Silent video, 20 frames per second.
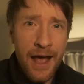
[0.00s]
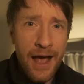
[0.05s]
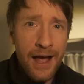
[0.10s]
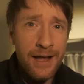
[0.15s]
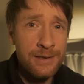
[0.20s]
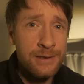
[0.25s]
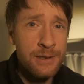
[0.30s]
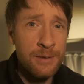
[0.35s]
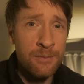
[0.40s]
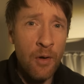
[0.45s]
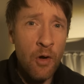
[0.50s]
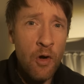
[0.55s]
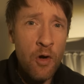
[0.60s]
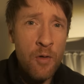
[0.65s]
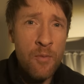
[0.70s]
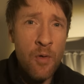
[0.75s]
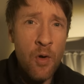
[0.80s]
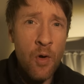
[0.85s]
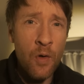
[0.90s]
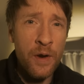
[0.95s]
And tomorrow
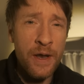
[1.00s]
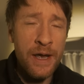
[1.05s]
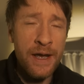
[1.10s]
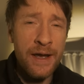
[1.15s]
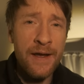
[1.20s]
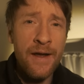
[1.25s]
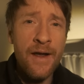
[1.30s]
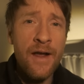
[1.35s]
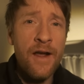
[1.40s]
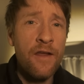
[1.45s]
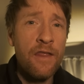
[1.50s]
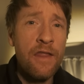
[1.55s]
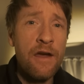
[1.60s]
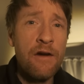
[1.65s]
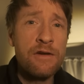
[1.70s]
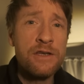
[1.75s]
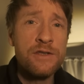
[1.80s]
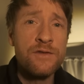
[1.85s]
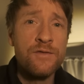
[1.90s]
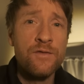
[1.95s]
morning,
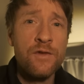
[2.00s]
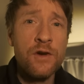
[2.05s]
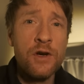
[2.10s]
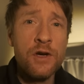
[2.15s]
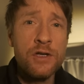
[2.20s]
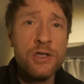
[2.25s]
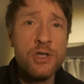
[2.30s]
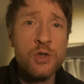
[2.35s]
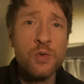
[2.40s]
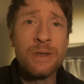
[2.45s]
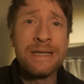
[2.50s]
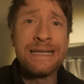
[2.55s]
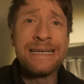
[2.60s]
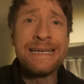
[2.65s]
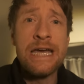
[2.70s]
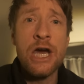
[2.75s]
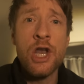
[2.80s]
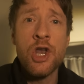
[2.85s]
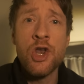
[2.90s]
there is virtually